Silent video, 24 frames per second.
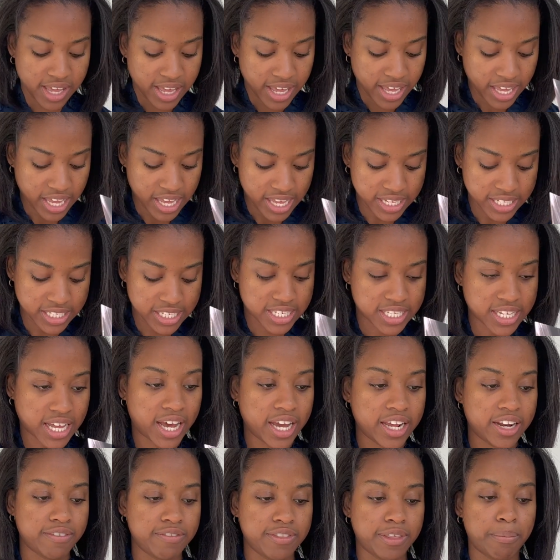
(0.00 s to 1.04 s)

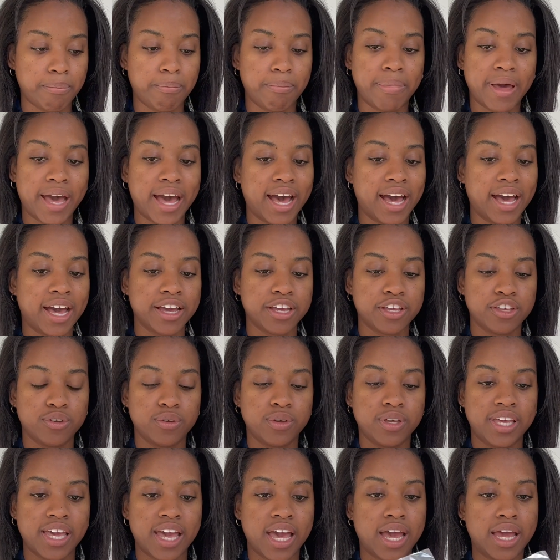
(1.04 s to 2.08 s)
Inside of the bag,
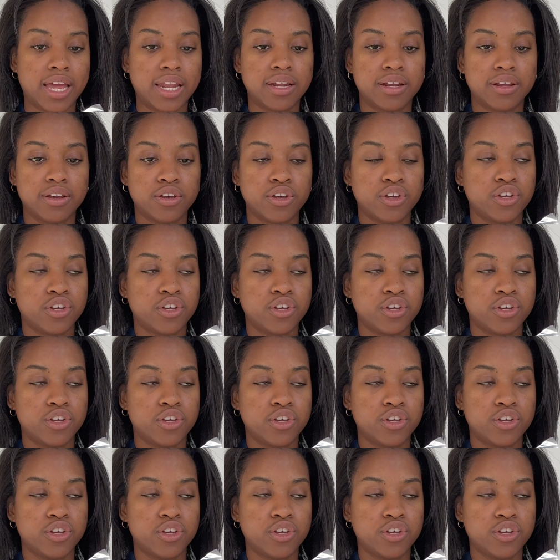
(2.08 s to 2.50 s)
you get